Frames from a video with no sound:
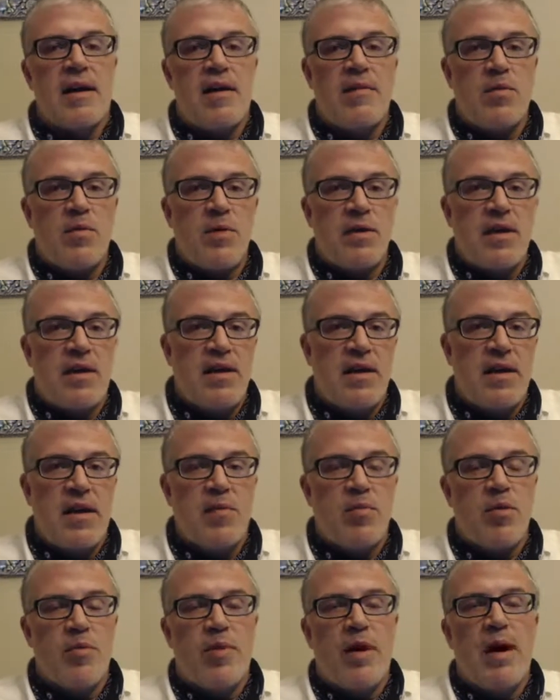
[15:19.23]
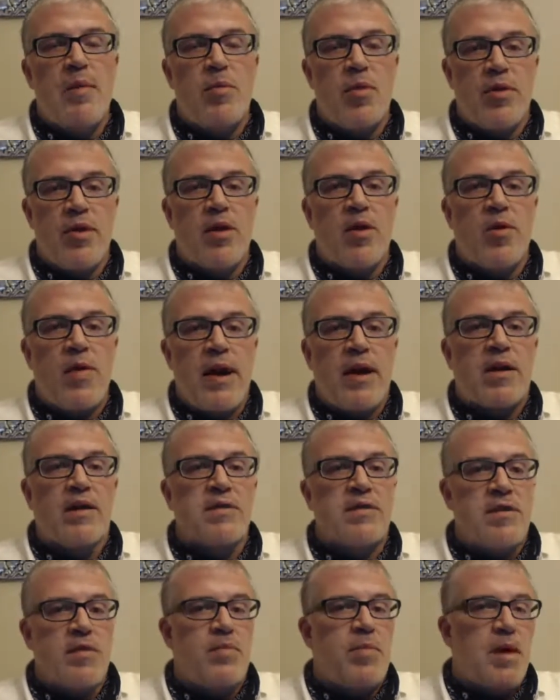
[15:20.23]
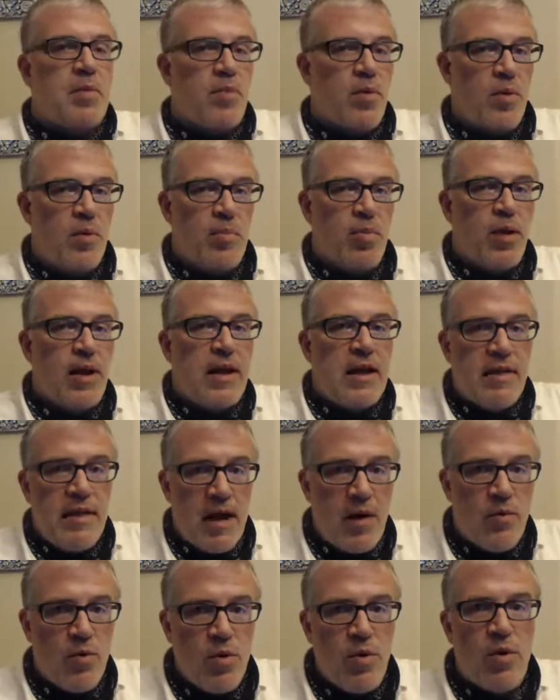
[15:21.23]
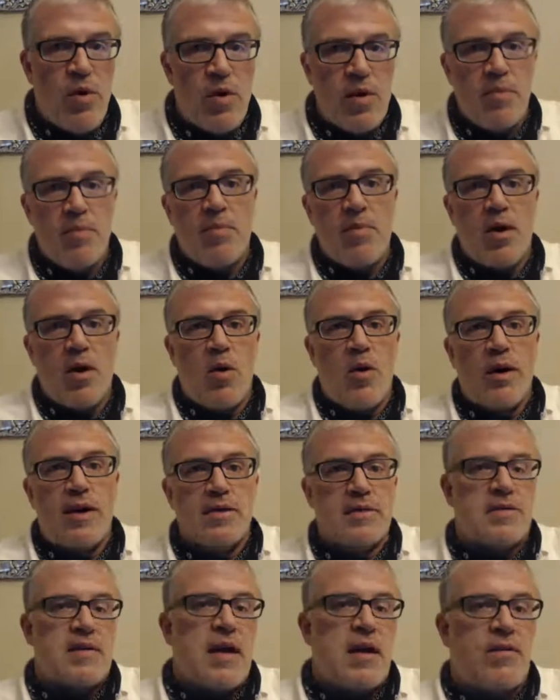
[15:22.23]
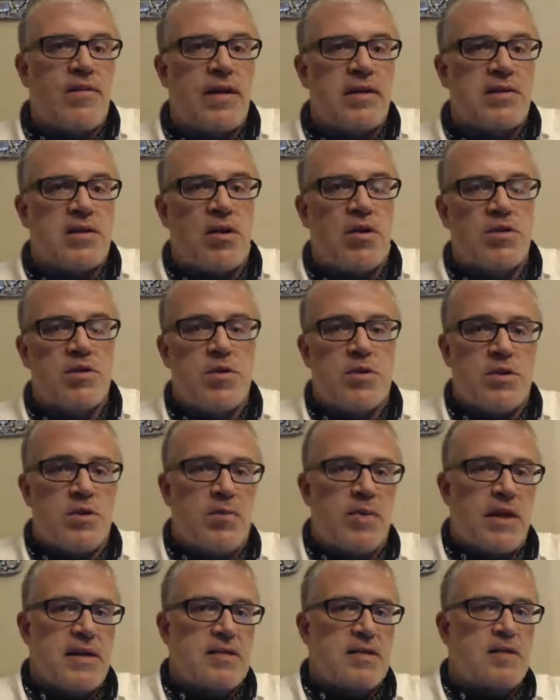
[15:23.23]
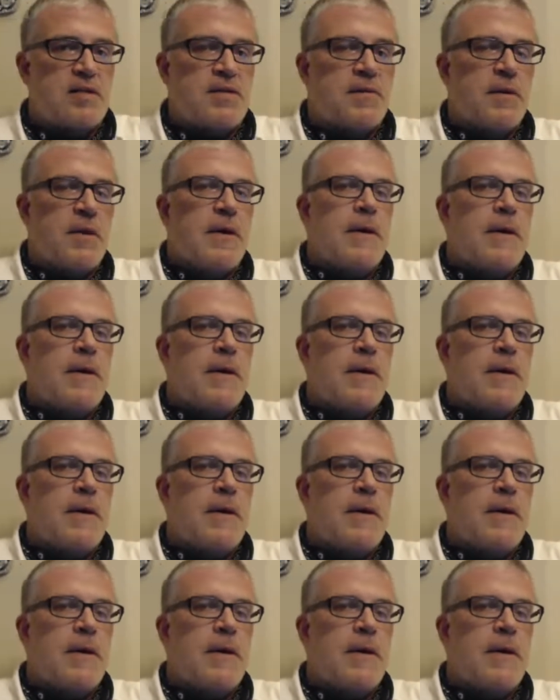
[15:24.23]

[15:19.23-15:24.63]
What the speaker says: even within the Hebrew Bible, there are records of people breaking that rule and going and sacrificing all sorts of places.